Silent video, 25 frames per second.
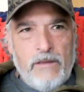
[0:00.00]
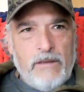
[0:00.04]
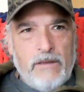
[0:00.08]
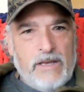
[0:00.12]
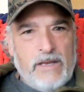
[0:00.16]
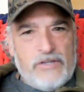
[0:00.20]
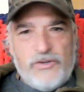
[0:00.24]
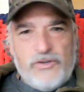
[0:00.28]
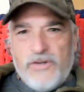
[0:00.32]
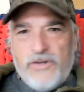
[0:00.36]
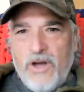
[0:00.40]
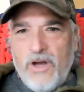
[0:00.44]

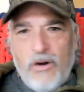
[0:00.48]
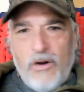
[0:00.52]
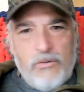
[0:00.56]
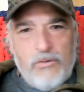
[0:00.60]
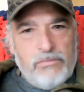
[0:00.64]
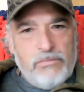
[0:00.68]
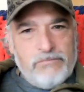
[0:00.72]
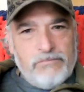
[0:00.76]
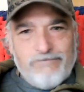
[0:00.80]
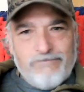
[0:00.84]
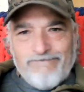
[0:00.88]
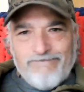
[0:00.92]
As you
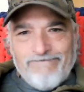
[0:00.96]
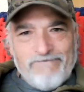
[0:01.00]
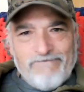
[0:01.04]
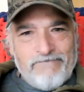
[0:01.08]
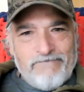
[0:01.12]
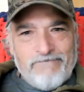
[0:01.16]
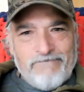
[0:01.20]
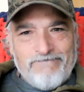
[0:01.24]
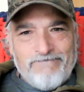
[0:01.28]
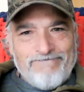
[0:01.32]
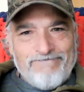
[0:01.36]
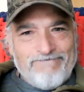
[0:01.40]
know,
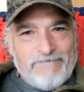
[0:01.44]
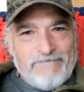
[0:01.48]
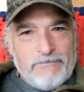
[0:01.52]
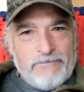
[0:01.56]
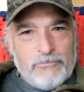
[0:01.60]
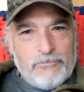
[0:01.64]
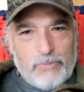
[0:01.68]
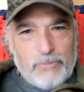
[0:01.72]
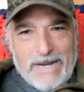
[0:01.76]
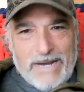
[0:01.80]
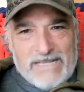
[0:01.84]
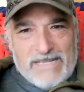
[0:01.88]

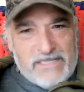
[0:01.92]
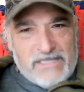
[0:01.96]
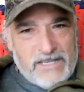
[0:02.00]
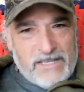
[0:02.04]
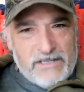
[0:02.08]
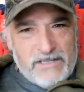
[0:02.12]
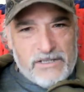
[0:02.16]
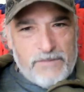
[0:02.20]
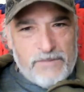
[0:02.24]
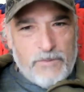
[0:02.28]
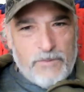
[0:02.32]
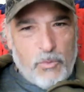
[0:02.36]

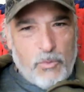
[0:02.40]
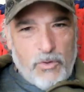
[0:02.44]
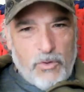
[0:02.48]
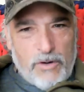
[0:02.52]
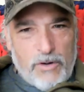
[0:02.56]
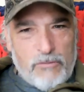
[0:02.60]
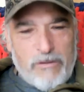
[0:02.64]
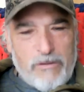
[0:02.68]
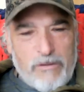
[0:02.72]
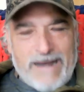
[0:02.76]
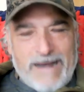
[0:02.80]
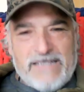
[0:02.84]
racism, the
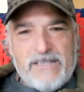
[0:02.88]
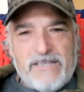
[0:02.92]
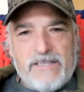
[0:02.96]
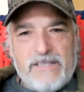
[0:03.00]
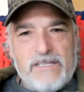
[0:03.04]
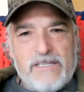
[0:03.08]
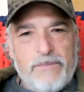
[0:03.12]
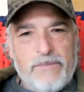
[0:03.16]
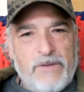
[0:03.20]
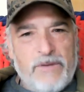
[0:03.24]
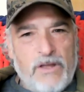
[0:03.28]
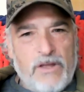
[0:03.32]
word
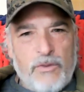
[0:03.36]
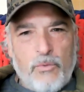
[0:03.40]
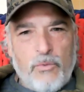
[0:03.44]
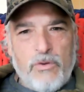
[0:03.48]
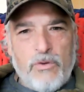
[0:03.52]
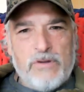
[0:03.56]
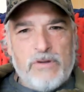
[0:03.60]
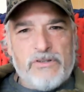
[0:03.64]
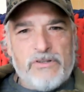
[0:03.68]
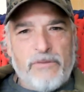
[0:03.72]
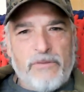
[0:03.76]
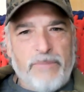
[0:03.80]
racism and other
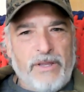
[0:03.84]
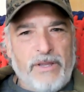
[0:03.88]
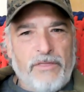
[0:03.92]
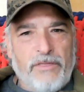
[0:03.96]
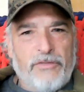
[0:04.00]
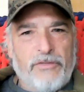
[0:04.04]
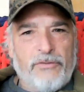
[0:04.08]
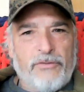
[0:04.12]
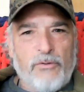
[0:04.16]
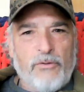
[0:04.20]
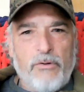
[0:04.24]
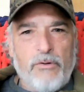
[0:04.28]
words are
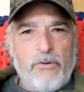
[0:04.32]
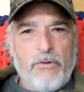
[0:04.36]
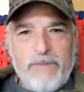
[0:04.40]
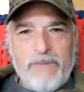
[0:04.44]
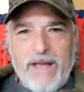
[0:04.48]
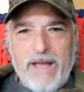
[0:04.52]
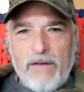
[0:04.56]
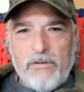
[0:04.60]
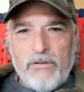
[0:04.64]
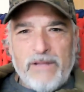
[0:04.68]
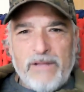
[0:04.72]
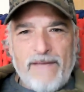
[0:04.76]
being thrown
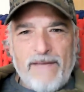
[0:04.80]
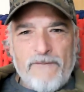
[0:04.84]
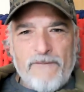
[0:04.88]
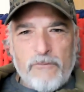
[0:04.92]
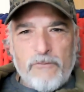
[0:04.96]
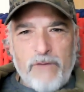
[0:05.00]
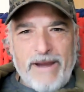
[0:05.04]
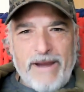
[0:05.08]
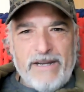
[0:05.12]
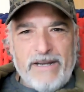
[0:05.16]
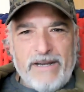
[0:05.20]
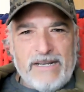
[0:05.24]
around left,
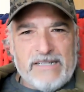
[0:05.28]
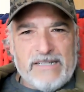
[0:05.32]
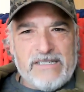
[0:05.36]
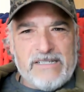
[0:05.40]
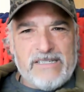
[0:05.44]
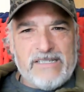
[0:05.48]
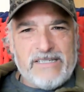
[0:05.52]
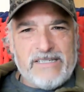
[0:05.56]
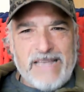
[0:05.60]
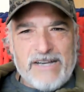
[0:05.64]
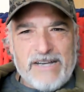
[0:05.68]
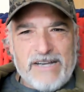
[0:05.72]
right, and
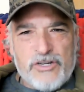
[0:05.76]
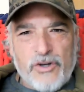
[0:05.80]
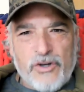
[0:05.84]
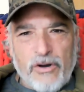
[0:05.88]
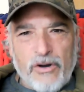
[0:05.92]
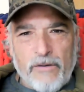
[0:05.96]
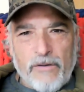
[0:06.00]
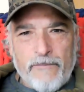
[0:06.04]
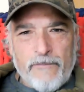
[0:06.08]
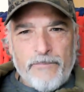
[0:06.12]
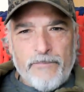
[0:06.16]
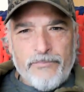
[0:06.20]

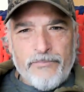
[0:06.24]
center.